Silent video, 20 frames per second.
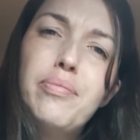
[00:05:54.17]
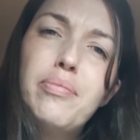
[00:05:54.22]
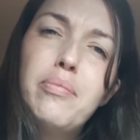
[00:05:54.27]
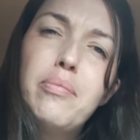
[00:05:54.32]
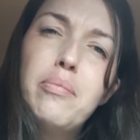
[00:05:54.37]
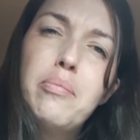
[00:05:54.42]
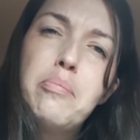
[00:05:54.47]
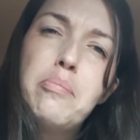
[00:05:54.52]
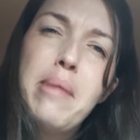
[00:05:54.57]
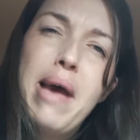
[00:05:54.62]

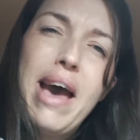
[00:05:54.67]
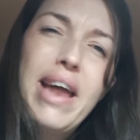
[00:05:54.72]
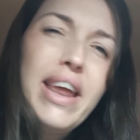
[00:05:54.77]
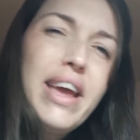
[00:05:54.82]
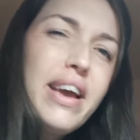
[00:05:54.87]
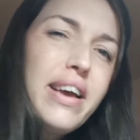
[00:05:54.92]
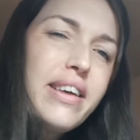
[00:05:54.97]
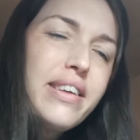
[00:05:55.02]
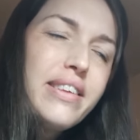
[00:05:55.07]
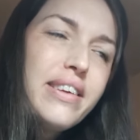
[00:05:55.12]
matic,
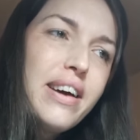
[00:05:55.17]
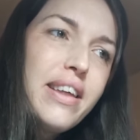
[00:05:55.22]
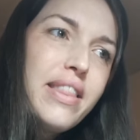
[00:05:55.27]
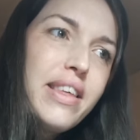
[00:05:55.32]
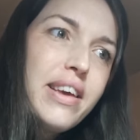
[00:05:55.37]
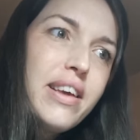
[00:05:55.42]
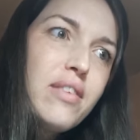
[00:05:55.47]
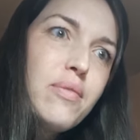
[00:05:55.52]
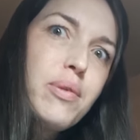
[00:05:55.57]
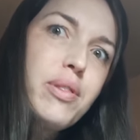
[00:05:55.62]
I think
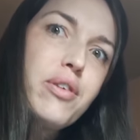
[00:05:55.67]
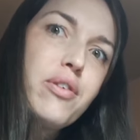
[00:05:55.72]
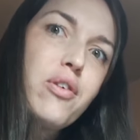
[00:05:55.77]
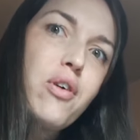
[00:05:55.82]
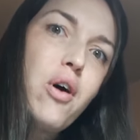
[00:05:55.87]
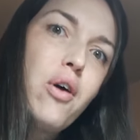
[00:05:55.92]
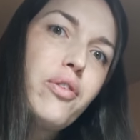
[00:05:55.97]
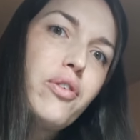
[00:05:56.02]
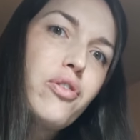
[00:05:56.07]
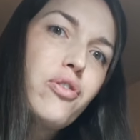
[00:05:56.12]
is what they're
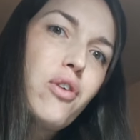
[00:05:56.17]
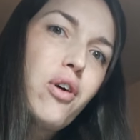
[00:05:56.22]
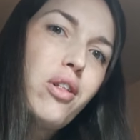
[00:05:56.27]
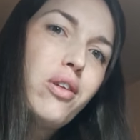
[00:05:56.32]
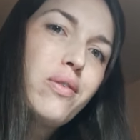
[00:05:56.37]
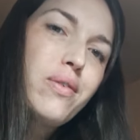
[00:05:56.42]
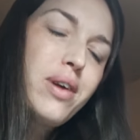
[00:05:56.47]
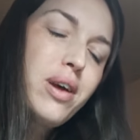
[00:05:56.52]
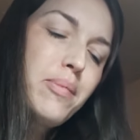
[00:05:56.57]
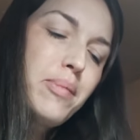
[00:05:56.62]
called at
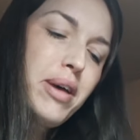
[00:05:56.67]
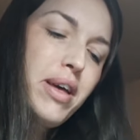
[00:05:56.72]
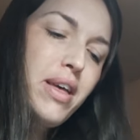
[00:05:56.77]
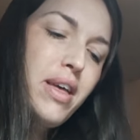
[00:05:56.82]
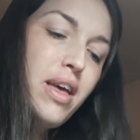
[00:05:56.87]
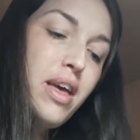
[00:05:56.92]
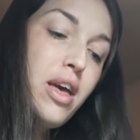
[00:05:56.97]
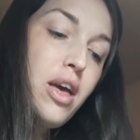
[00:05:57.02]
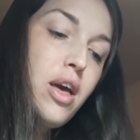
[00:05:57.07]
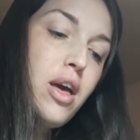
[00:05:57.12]
Dollarama.
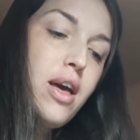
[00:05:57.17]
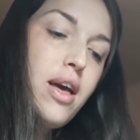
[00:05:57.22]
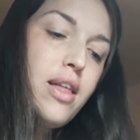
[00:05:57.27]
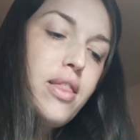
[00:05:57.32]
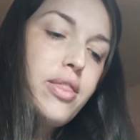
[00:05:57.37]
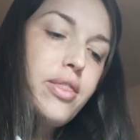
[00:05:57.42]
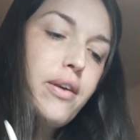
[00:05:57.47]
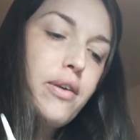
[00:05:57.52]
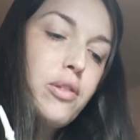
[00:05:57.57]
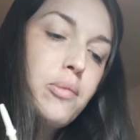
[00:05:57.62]

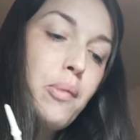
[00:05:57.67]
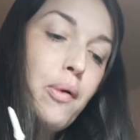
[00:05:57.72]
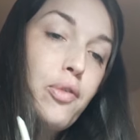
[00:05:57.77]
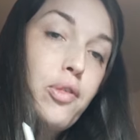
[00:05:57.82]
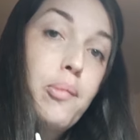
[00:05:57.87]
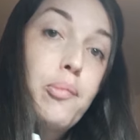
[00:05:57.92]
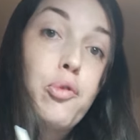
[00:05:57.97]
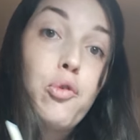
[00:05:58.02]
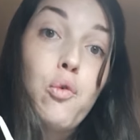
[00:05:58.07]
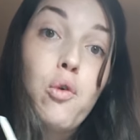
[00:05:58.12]
They're the most
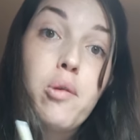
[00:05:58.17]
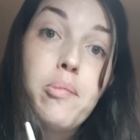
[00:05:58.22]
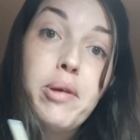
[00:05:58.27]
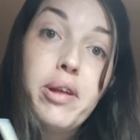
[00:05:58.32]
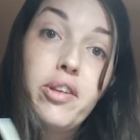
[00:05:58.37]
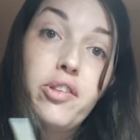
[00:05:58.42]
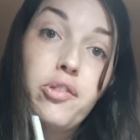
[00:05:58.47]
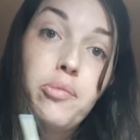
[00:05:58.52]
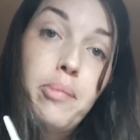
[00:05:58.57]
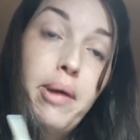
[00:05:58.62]

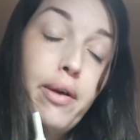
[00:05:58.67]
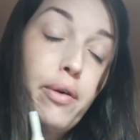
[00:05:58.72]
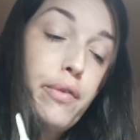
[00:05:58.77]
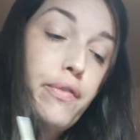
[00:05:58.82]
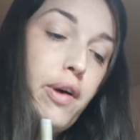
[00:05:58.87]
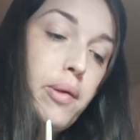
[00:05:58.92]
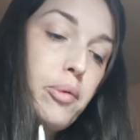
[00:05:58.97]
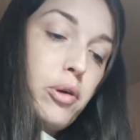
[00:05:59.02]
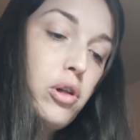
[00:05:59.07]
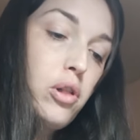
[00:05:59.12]
absorbent
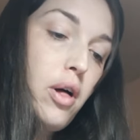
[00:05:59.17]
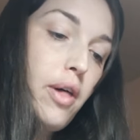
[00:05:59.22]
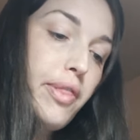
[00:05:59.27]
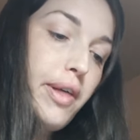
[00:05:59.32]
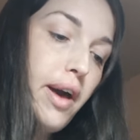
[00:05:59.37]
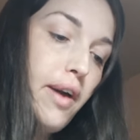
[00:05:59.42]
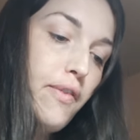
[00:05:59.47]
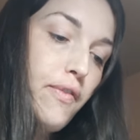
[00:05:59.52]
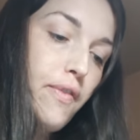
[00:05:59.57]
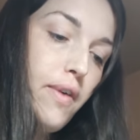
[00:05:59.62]
microfiber cloth I
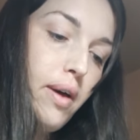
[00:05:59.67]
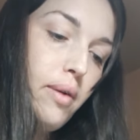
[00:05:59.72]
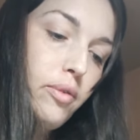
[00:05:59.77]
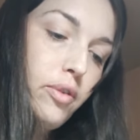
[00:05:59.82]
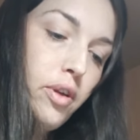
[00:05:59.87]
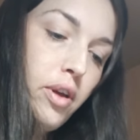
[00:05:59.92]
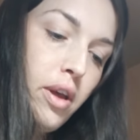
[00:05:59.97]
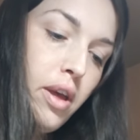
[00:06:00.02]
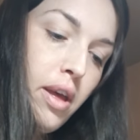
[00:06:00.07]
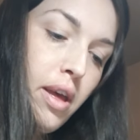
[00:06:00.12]
have found.
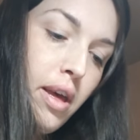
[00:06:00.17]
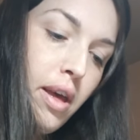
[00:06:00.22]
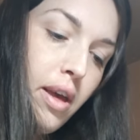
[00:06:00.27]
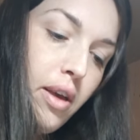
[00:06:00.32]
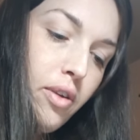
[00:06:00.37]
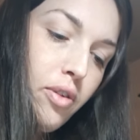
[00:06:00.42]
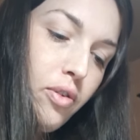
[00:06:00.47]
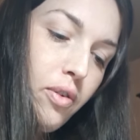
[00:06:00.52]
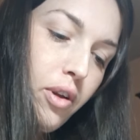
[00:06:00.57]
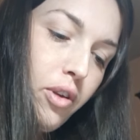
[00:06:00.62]

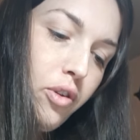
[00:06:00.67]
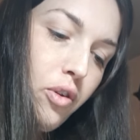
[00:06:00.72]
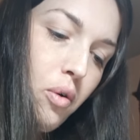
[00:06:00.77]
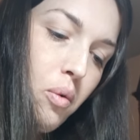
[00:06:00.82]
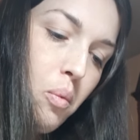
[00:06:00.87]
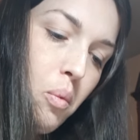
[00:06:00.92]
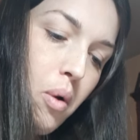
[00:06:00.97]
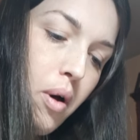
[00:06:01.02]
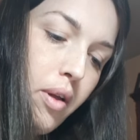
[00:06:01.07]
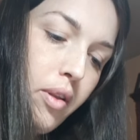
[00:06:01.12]
So I don't
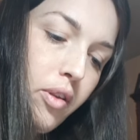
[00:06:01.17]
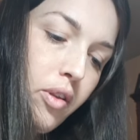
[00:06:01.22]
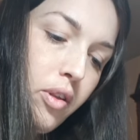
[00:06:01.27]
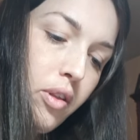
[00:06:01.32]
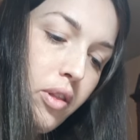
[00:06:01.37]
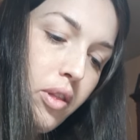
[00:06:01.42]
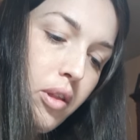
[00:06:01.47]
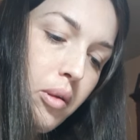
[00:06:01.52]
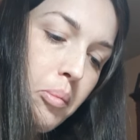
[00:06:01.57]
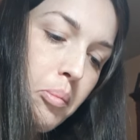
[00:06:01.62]
want
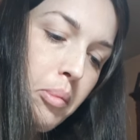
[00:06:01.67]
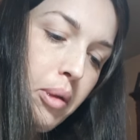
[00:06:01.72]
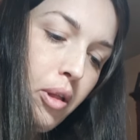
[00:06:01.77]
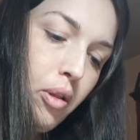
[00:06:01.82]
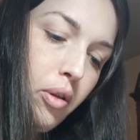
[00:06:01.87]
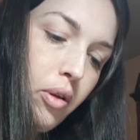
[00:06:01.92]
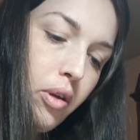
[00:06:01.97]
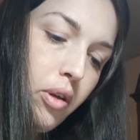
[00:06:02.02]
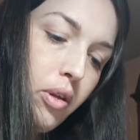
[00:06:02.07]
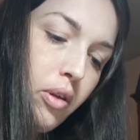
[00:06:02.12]
the
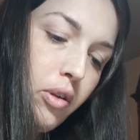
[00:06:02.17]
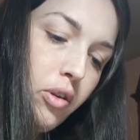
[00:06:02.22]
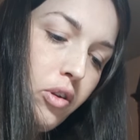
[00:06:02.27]
milk to